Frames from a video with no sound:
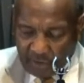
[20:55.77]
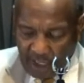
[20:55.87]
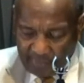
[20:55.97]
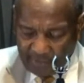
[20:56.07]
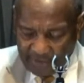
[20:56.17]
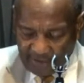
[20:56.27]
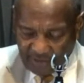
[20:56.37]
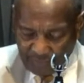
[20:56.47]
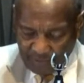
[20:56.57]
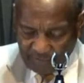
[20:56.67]
Commentator
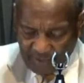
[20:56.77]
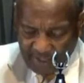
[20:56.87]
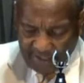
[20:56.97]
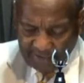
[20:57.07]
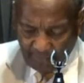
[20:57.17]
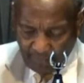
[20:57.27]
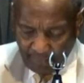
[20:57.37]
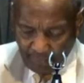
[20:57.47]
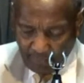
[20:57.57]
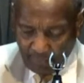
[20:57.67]
Spencer added,
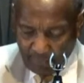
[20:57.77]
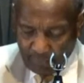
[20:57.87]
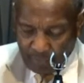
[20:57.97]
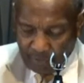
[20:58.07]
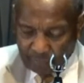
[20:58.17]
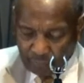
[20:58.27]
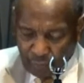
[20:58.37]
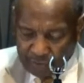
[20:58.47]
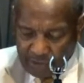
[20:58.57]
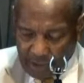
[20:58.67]

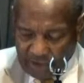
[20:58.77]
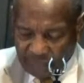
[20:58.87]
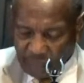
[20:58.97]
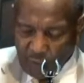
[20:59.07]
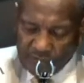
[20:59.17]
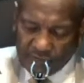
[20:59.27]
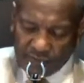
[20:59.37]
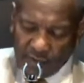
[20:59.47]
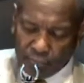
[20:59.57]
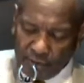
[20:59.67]
when God's voice
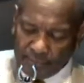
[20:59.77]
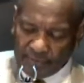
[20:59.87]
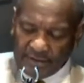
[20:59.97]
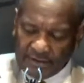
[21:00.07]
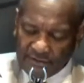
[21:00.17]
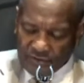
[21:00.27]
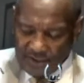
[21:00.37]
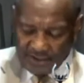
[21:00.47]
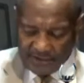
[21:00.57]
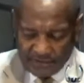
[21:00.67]
abruptly
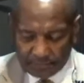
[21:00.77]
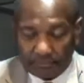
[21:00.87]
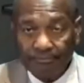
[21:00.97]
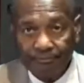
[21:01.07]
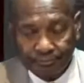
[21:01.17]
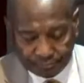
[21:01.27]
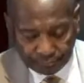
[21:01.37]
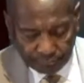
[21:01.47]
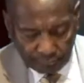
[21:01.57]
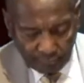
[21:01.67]
ceased,
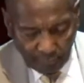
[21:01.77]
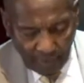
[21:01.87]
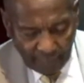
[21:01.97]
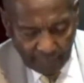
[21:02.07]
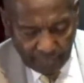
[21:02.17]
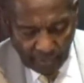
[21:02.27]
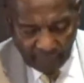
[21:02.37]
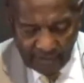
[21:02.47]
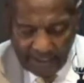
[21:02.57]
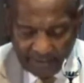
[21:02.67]
the
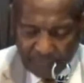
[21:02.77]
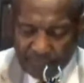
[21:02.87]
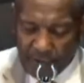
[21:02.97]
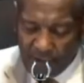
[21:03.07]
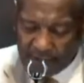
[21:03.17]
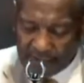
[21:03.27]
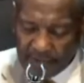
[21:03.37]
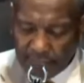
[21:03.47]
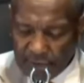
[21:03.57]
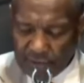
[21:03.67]
pillar of cloud departed and